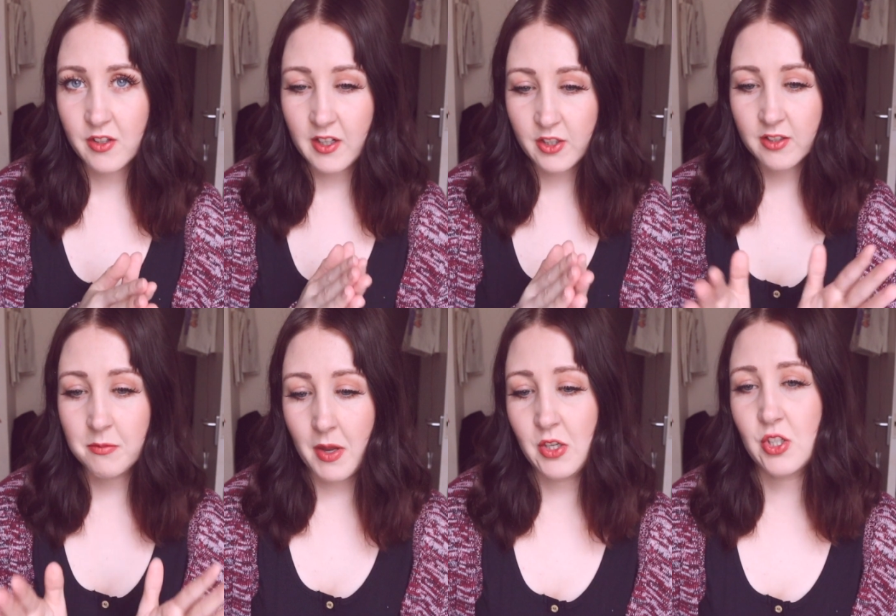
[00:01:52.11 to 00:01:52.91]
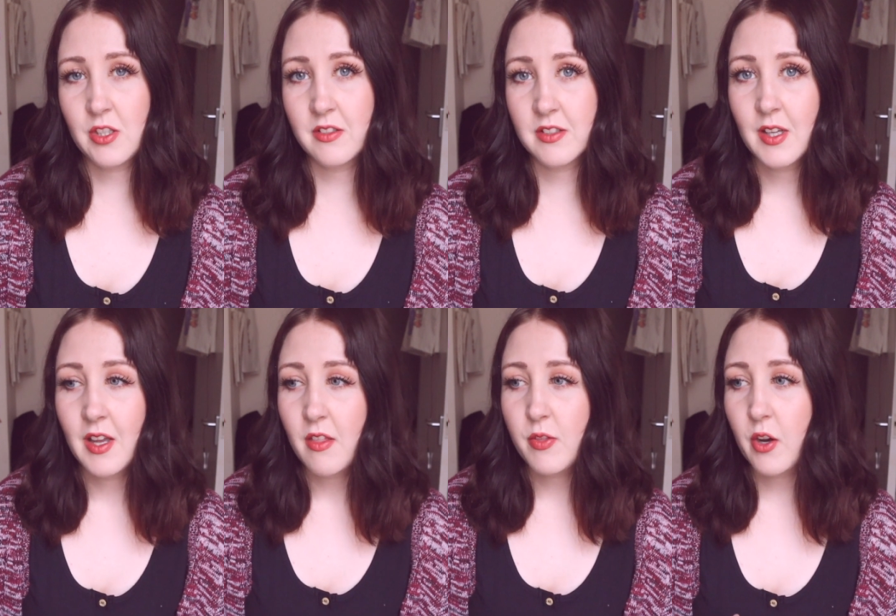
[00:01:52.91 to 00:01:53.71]
that I just mentioned,
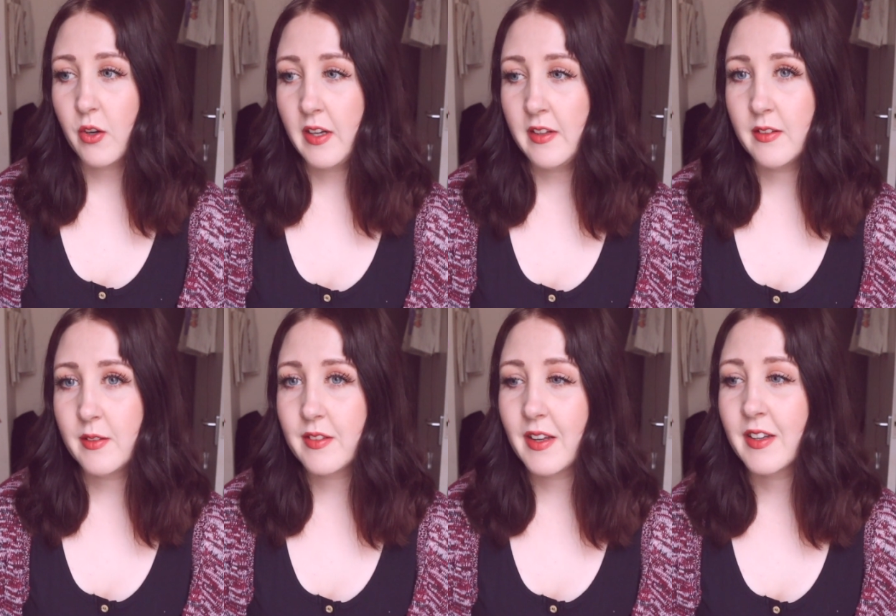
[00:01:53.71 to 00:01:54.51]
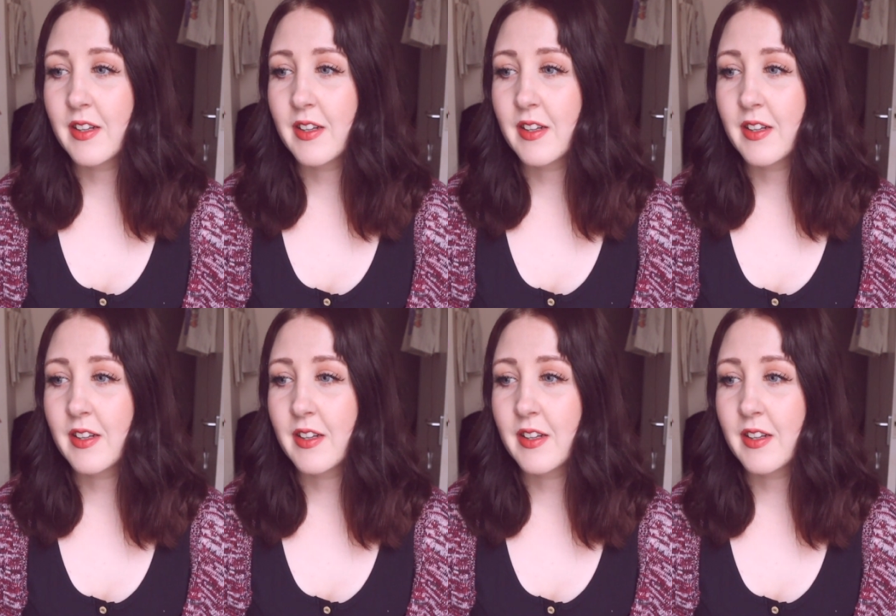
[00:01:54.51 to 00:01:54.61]
there is a